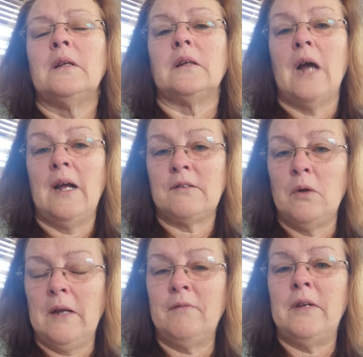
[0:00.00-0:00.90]
God's
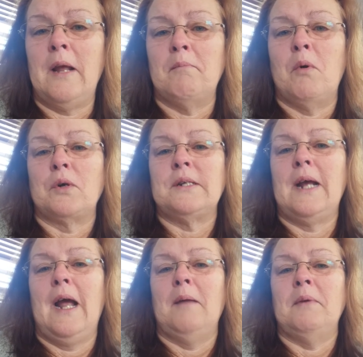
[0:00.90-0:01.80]
giving them more
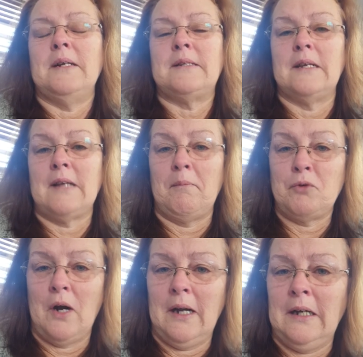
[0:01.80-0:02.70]
time. He says, I'm
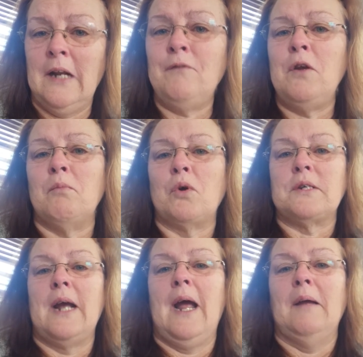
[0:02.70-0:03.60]
trying to give you more
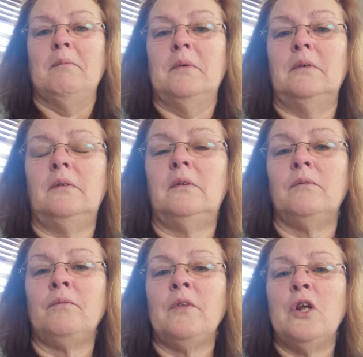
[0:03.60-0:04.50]
time.
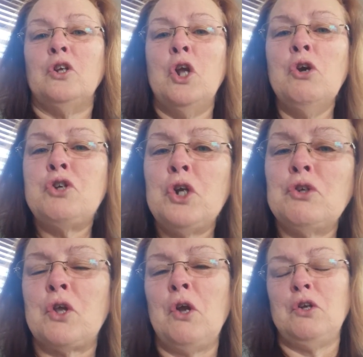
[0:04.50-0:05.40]
You
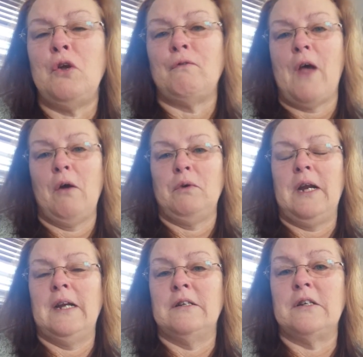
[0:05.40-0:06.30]
choose who you vote
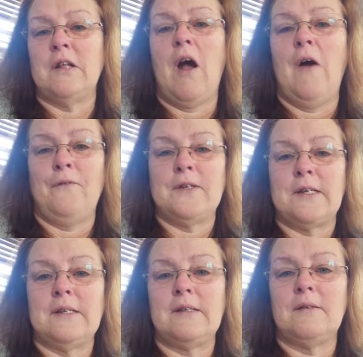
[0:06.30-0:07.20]
into the
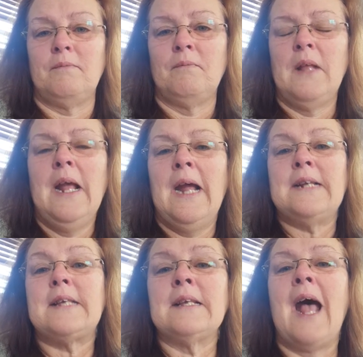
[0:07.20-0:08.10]
offices. He
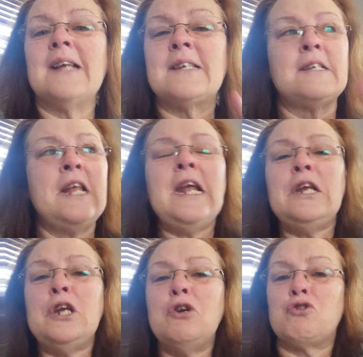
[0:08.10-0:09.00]
says, I
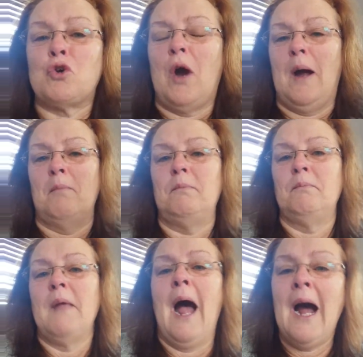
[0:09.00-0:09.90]
sent you Trump.
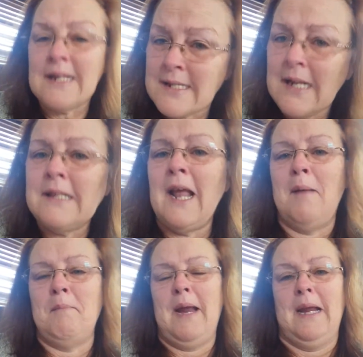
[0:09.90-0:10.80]
I sent
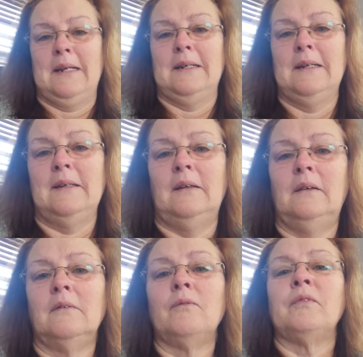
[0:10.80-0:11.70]
that man.
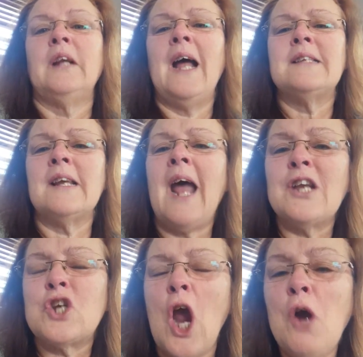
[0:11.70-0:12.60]
God said, I
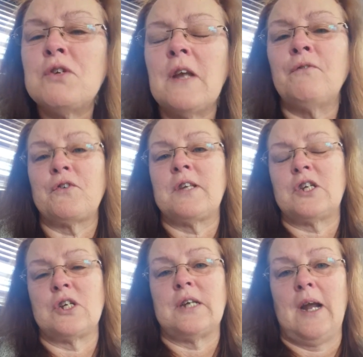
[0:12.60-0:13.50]
chose him for
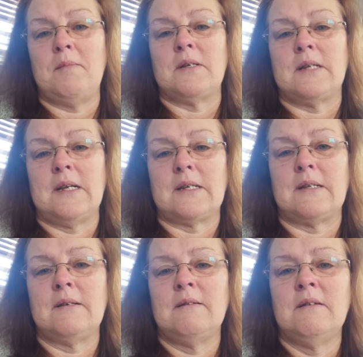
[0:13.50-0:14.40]
such a time as this.